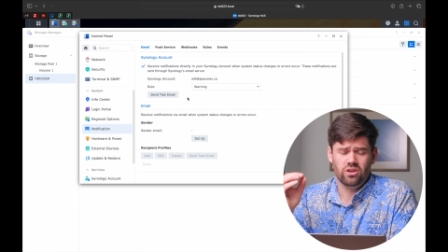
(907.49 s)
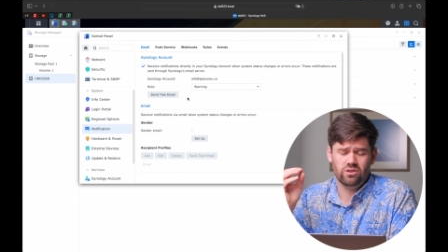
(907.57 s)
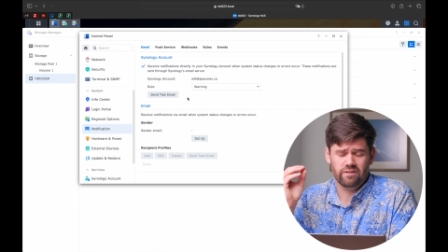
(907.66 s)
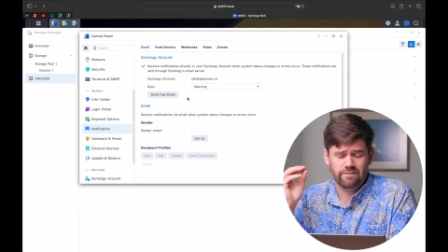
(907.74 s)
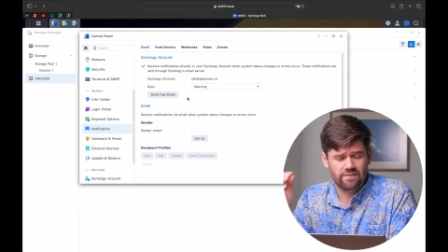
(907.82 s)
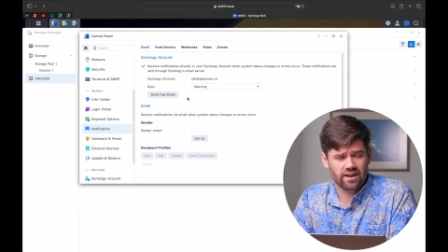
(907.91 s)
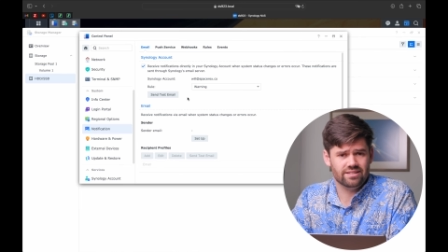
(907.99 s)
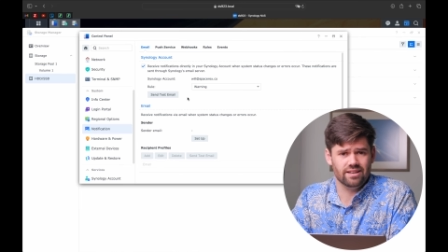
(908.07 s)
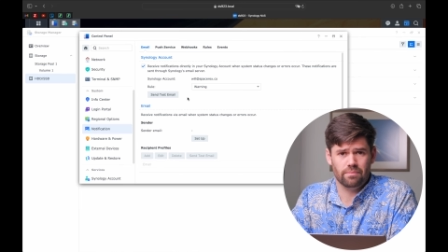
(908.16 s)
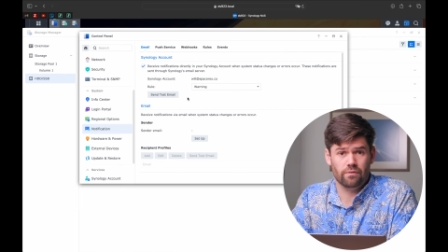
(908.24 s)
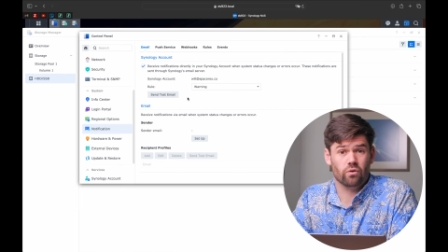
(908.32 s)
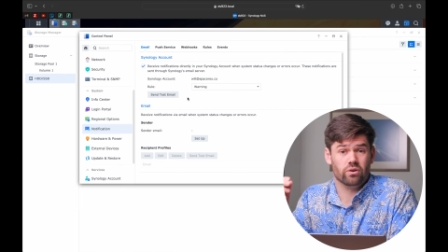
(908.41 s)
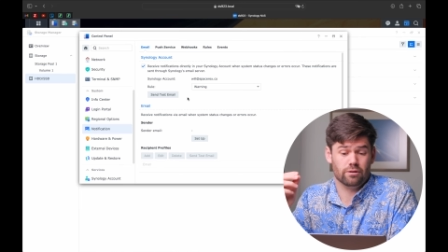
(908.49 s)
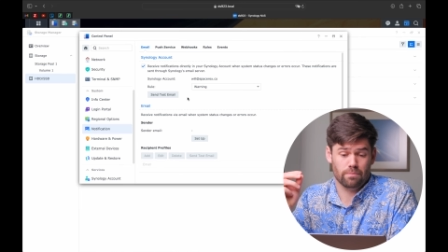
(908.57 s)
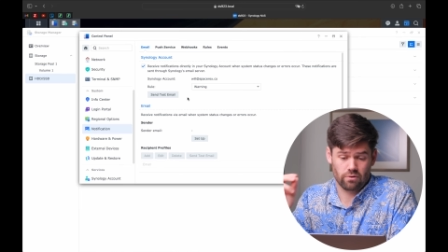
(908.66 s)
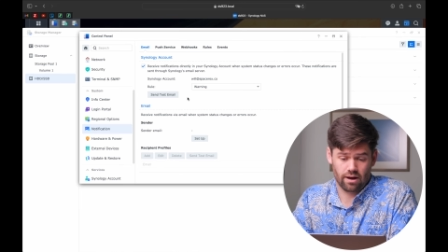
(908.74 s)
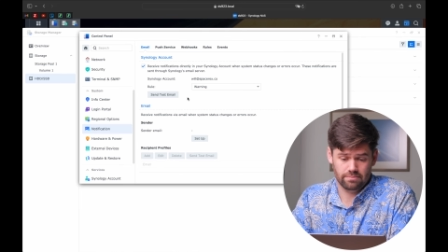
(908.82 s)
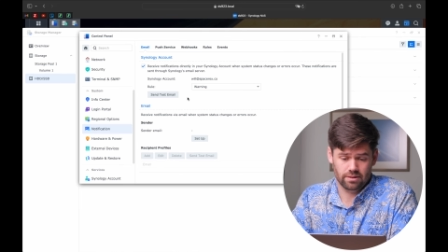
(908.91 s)
you can fix it before it's a
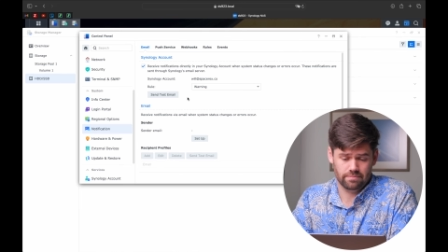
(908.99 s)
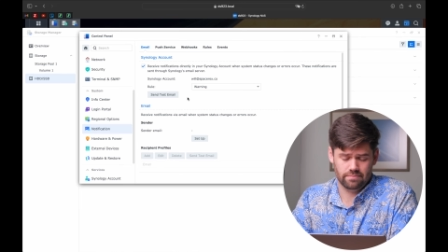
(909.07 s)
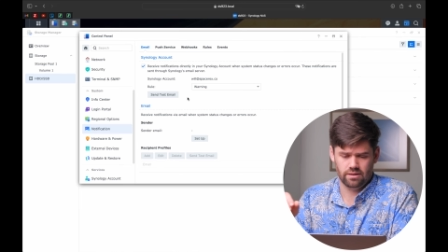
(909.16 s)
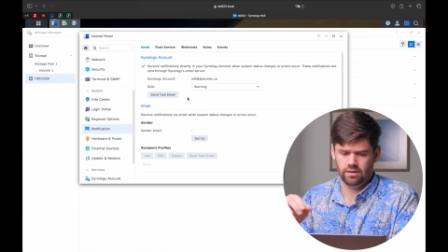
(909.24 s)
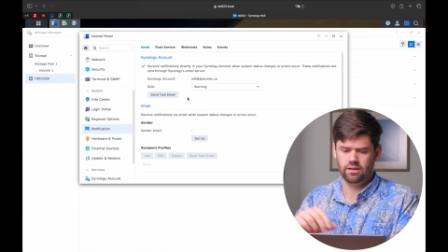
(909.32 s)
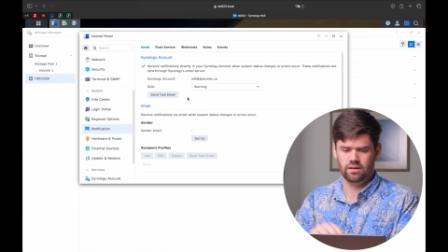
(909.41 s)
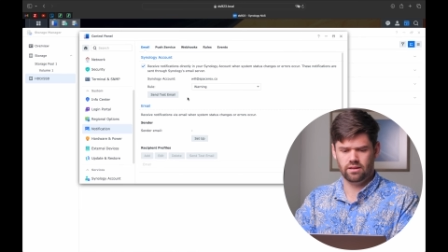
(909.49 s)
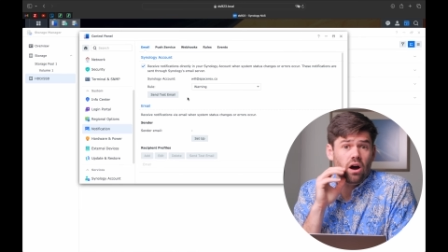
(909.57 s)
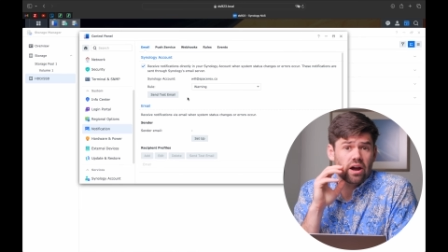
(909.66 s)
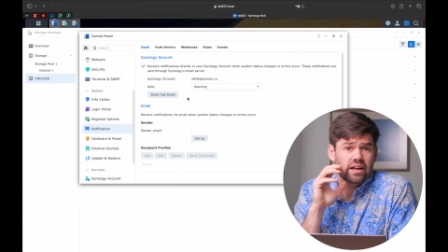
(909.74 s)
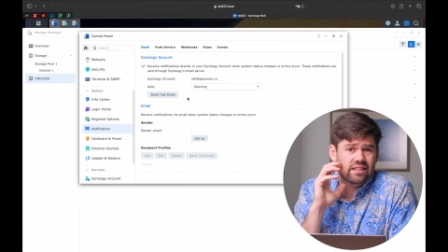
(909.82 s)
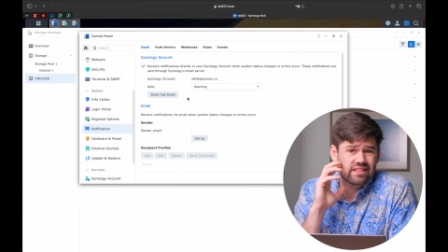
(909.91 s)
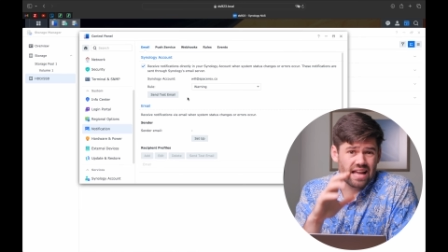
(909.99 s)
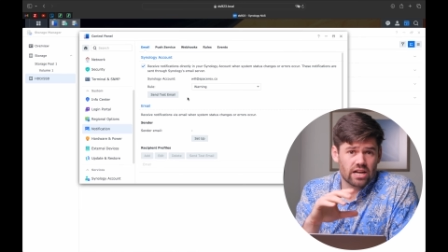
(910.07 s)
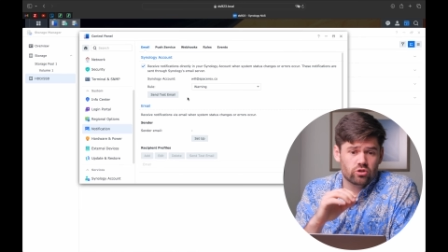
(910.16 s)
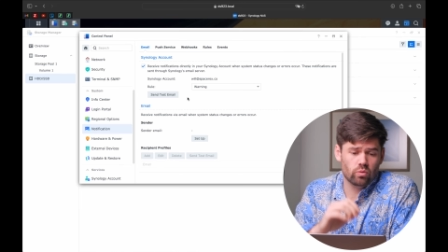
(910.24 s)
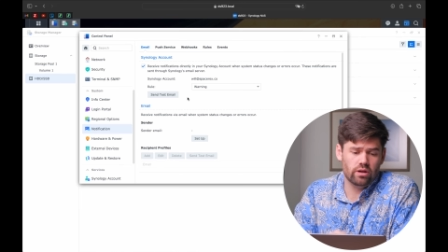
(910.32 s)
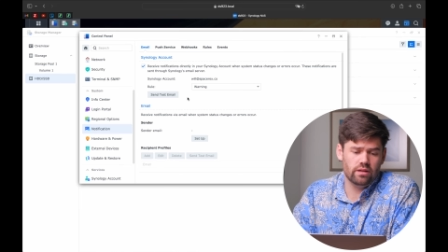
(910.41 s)
problem. All right,
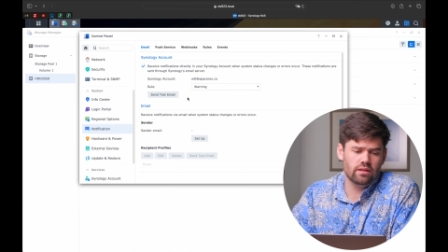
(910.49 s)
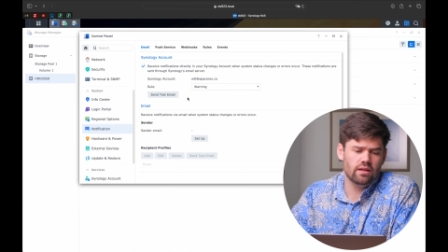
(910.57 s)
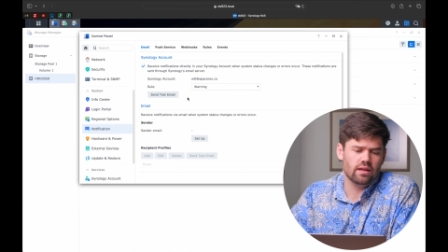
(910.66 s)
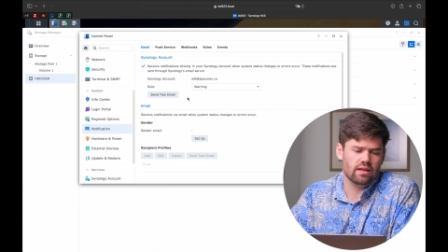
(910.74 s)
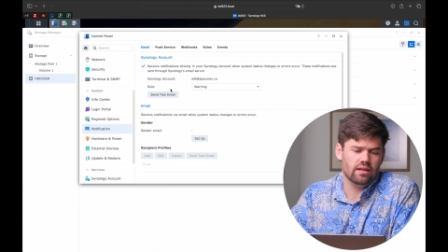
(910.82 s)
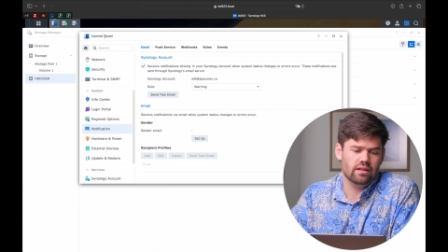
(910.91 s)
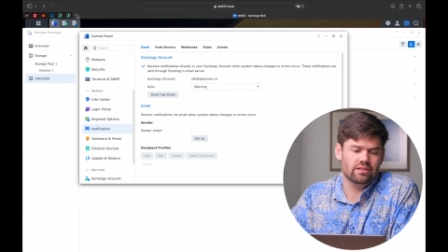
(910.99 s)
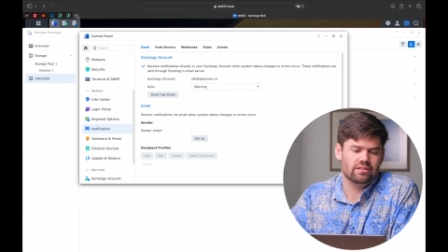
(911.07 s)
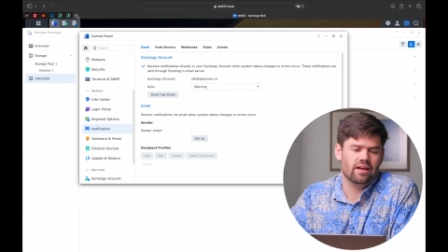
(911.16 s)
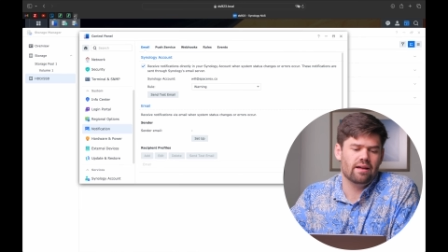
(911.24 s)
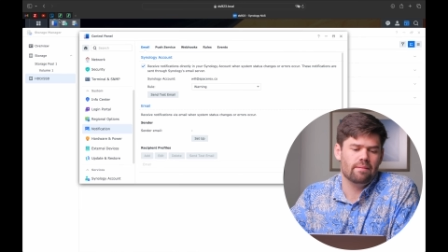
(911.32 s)
next one is